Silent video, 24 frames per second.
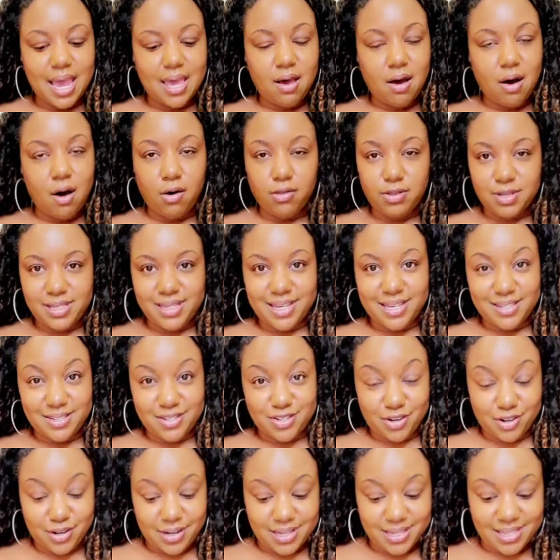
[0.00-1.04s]
day all the
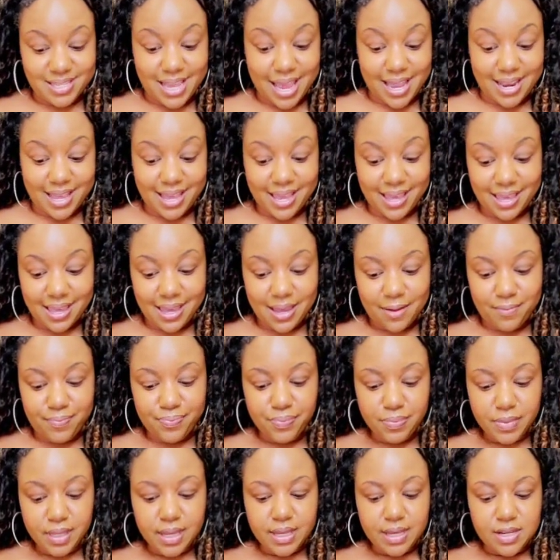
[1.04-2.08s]
seasons are going to set in.
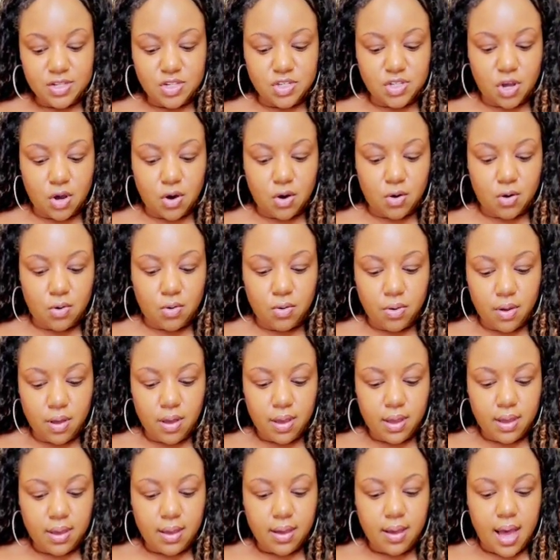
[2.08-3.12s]
So
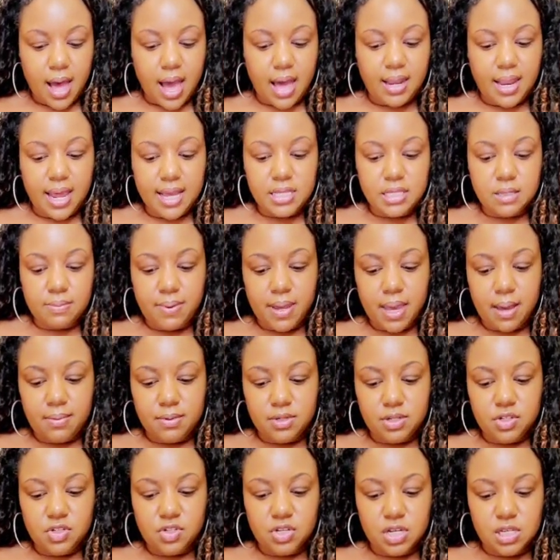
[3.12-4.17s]
I like to be
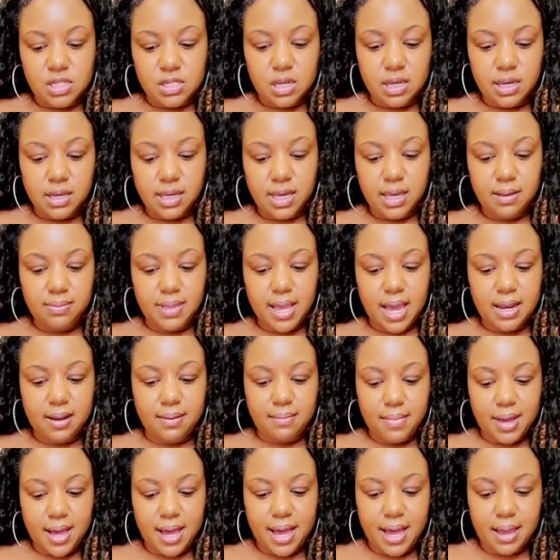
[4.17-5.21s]
able to just keep that
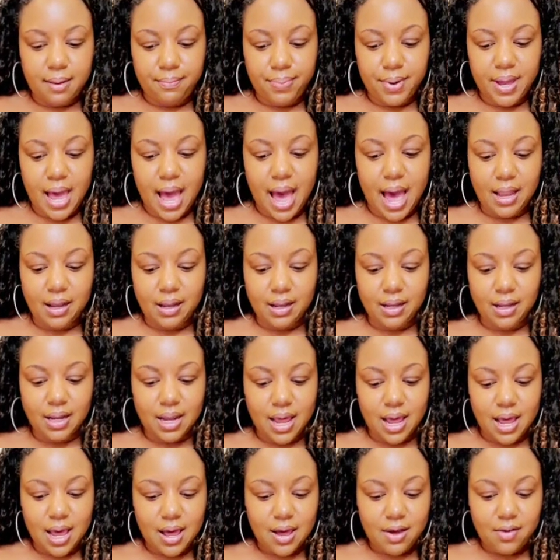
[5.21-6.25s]
in mind. But I
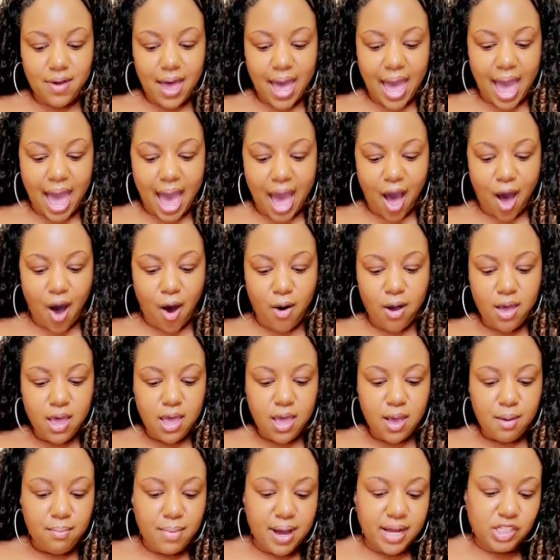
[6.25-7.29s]
love how
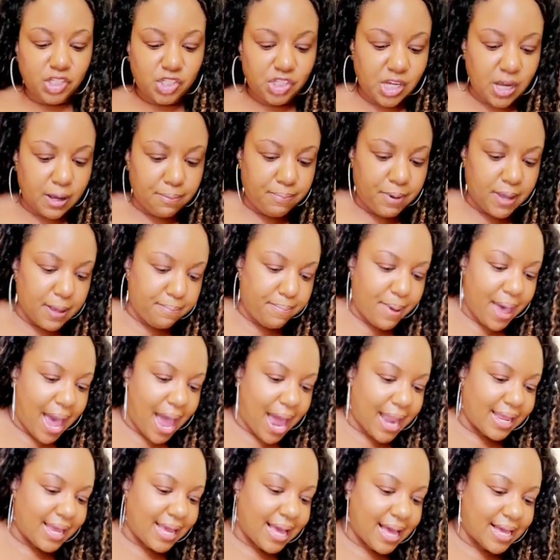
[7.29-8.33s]
my chickpea
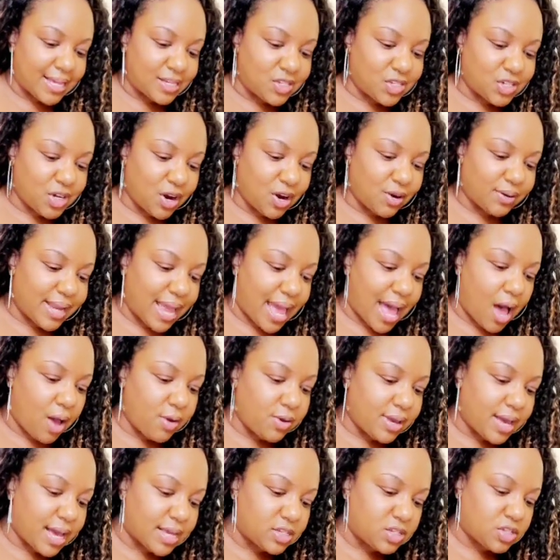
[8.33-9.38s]
patty has turned
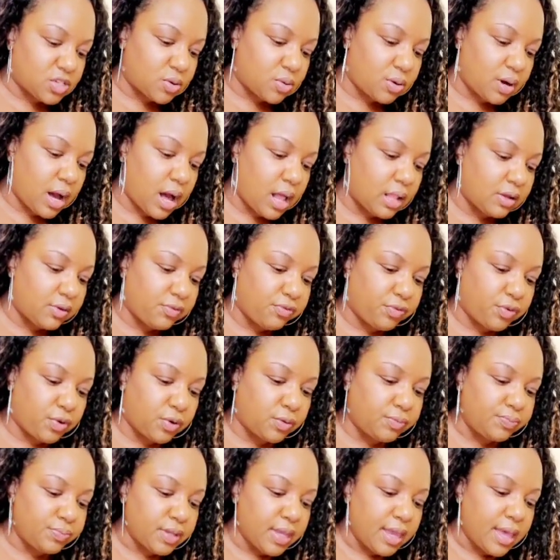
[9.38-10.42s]
out. You guys are so
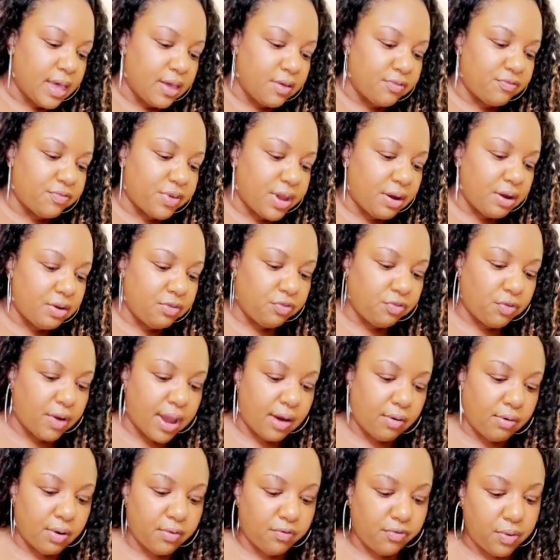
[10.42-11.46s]
colorful and very
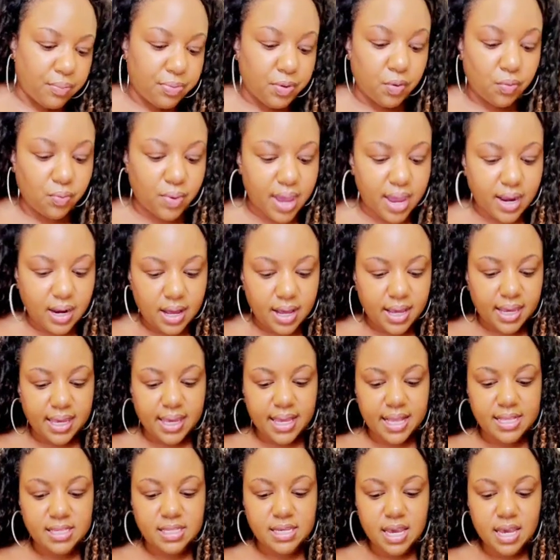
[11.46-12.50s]
fragrant, from the red
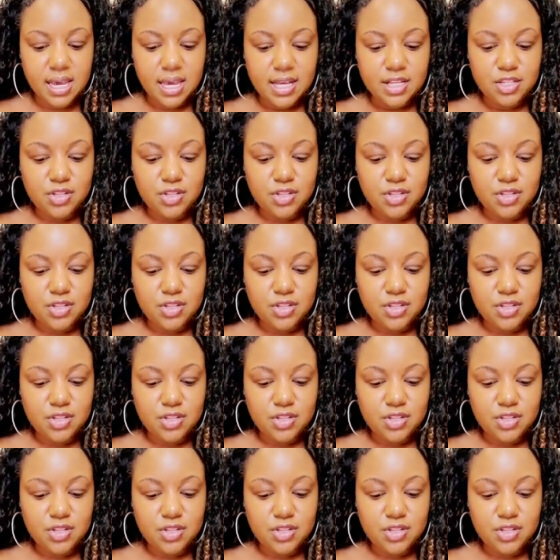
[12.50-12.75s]
onions